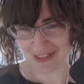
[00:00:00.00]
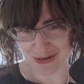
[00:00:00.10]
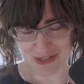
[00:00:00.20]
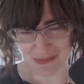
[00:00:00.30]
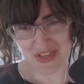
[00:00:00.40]

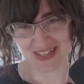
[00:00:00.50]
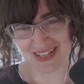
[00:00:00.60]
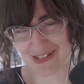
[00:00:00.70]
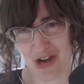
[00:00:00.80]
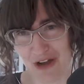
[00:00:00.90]
there's something
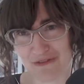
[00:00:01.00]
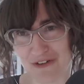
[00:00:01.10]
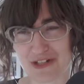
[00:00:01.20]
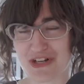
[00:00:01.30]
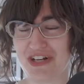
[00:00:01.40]
that's
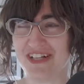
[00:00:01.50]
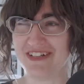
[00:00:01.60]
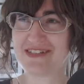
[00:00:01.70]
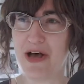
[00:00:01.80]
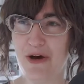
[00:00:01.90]
non-functional
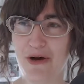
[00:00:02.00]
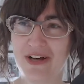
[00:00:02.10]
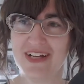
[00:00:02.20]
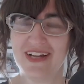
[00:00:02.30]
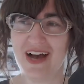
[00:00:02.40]
so
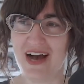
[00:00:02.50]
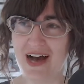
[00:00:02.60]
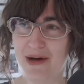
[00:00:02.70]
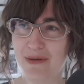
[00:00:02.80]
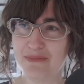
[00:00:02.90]

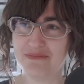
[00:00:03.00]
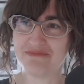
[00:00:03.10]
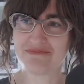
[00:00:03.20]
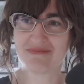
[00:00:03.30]
um,